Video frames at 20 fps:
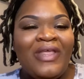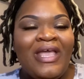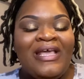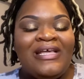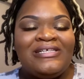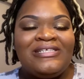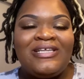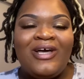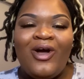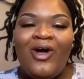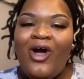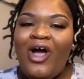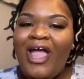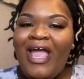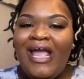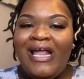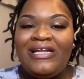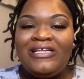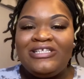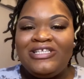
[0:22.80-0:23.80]
So go ahead
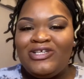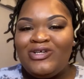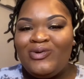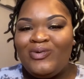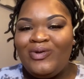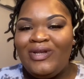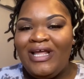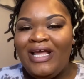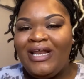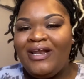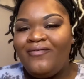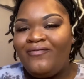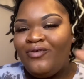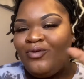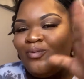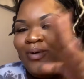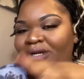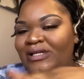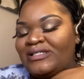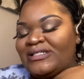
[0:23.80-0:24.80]
and tune in if you
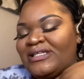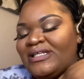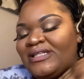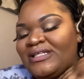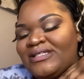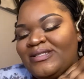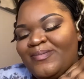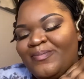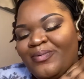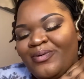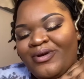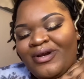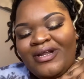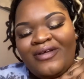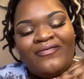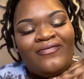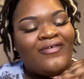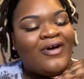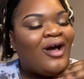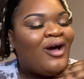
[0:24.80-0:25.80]
want to see this pretty
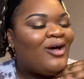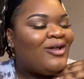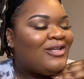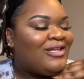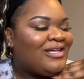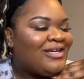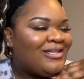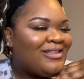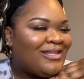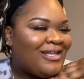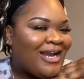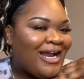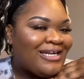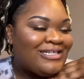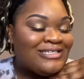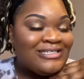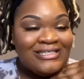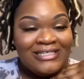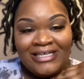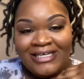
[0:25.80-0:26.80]
fall look that I
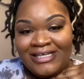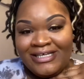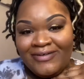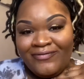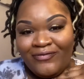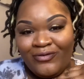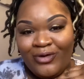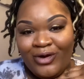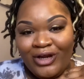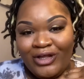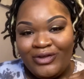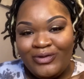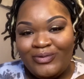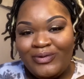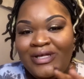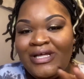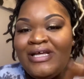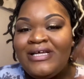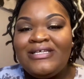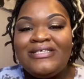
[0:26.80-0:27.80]
just did for you.
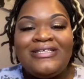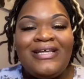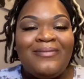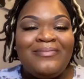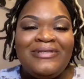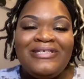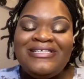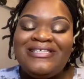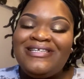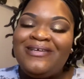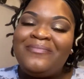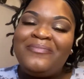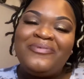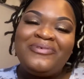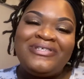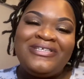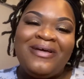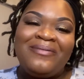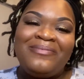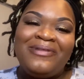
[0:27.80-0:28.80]
Something simple,
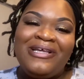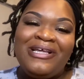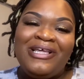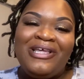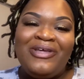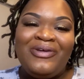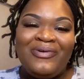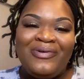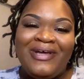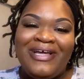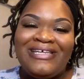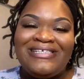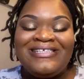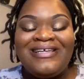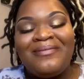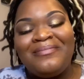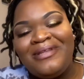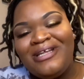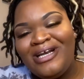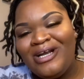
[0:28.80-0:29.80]
something cute, and
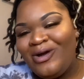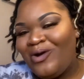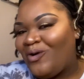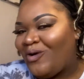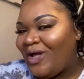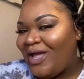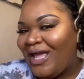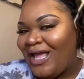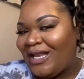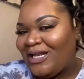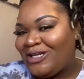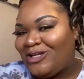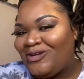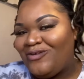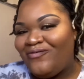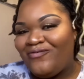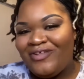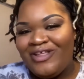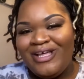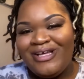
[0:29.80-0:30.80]
something to go ahead and do
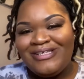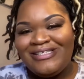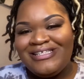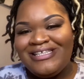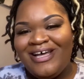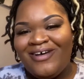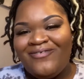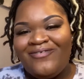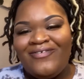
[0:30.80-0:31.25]
for yourself.